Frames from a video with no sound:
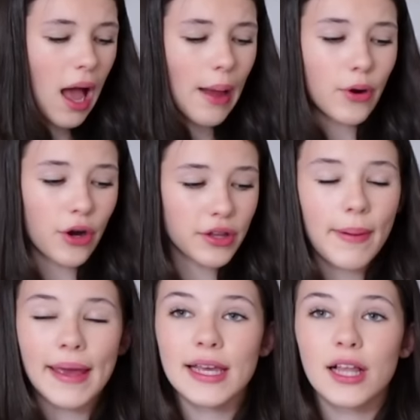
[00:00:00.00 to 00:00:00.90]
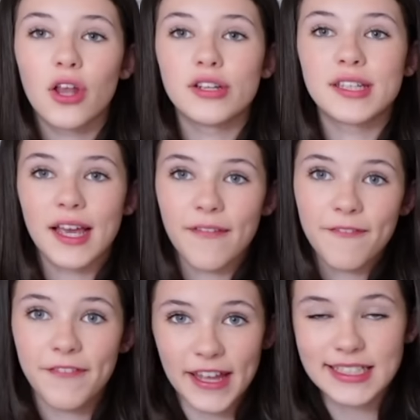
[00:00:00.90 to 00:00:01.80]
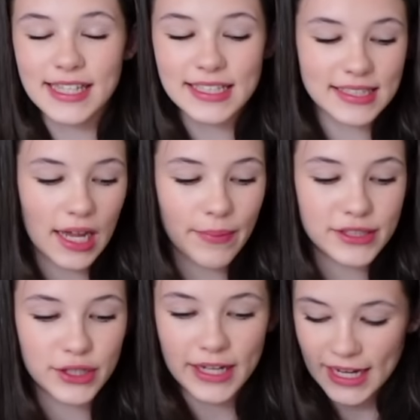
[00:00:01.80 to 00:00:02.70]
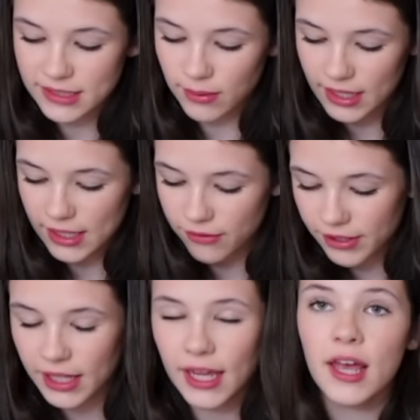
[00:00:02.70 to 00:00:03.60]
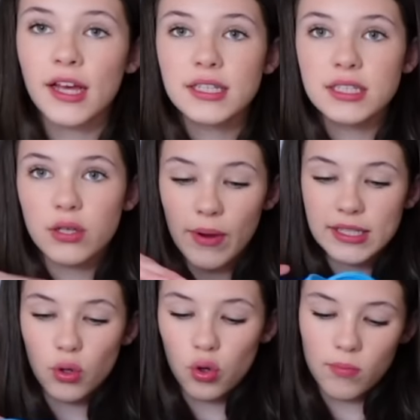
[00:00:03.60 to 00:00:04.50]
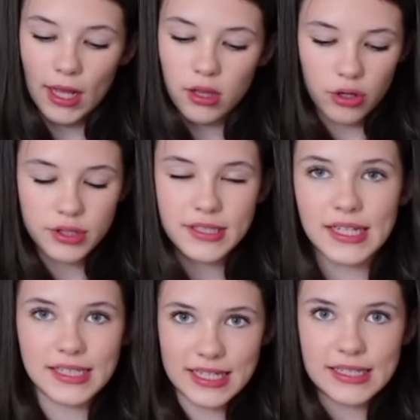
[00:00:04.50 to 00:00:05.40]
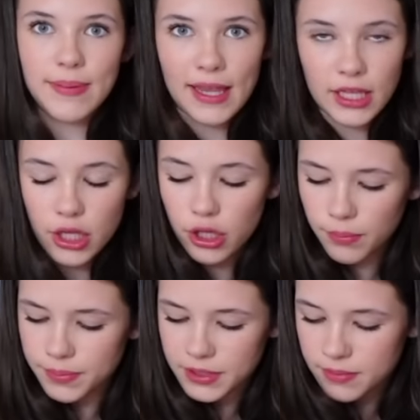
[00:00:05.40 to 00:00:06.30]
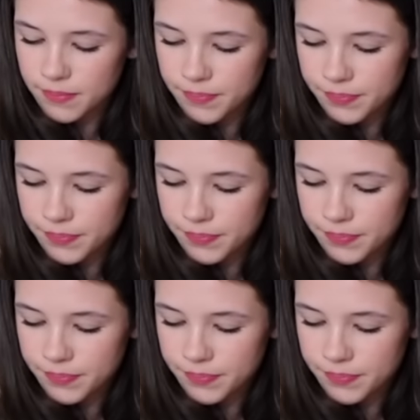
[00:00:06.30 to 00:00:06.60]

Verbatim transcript: I'm only packing clothes that can fit into this side of my suitcase. So I need to really squeeze all my clothes into these packing cubes.